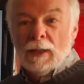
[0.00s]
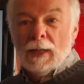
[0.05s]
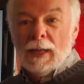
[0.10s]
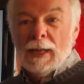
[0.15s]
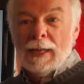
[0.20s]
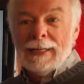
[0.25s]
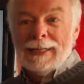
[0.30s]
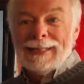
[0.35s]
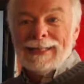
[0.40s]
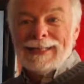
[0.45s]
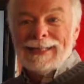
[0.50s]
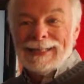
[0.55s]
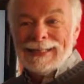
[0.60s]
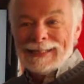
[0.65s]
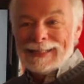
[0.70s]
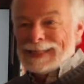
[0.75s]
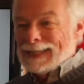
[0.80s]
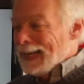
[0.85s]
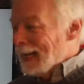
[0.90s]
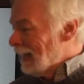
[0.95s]
And in
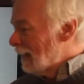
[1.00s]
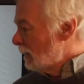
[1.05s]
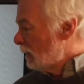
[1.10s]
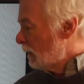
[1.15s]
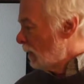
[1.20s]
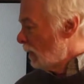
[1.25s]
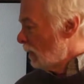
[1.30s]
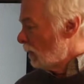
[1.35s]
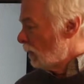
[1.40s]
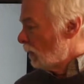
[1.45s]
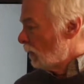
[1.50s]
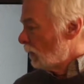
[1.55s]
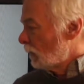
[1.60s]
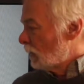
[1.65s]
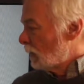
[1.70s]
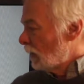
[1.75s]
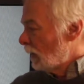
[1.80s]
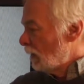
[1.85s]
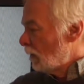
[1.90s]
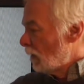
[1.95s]
this case, you'll
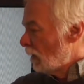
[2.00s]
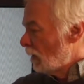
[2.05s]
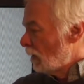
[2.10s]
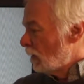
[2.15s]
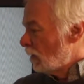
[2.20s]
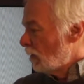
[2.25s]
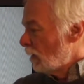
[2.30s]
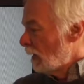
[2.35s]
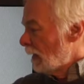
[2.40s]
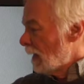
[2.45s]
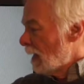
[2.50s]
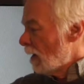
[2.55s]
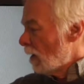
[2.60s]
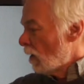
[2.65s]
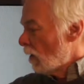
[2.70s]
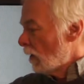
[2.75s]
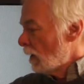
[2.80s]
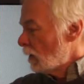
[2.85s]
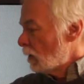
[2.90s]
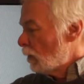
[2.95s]
see where the green
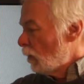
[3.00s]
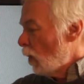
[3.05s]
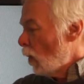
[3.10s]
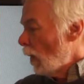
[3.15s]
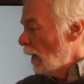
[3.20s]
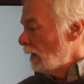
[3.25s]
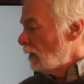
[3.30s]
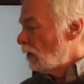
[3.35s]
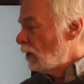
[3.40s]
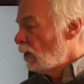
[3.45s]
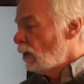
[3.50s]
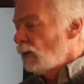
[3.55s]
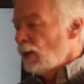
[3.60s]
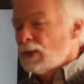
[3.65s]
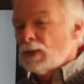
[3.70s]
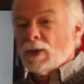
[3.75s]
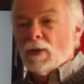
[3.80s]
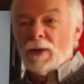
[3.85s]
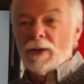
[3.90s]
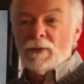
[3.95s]
arrow is, 0.2
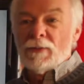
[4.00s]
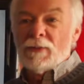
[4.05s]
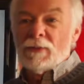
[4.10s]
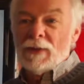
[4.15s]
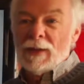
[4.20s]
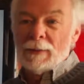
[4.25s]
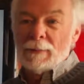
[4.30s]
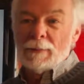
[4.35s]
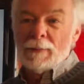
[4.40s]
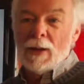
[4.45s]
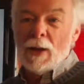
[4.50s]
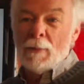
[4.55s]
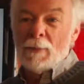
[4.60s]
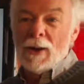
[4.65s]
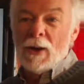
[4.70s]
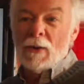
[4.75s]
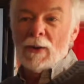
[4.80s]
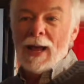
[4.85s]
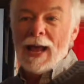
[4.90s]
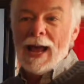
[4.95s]
is going to fit
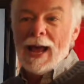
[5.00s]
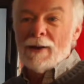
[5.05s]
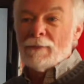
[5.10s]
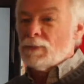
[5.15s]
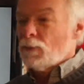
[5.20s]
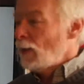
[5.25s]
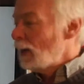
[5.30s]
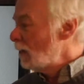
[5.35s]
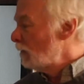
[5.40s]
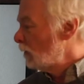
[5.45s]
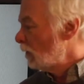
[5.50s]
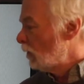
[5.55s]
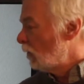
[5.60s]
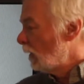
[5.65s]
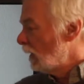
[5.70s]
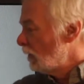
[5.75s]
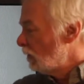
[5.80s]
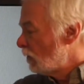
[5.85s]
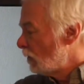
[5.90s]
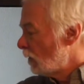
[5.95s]
about halfway
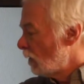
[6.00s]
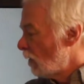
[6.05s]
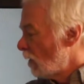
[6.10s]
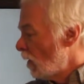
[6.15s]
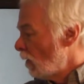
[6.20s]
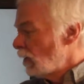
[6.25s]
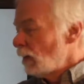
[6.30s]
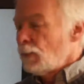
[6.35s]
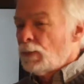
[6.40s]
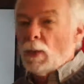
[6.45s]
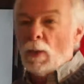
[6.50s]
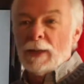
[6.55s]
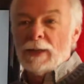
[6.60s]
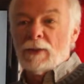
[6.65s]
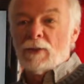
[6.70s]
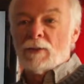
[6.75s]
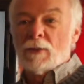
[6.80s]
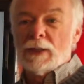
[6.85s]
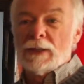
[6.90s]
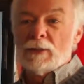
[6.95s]
between 0 and
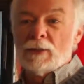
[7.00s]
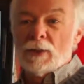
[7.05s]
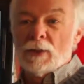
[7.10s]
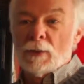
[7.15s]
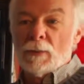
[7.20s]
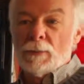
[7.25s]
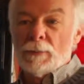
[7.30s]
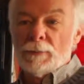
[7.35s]
0.32.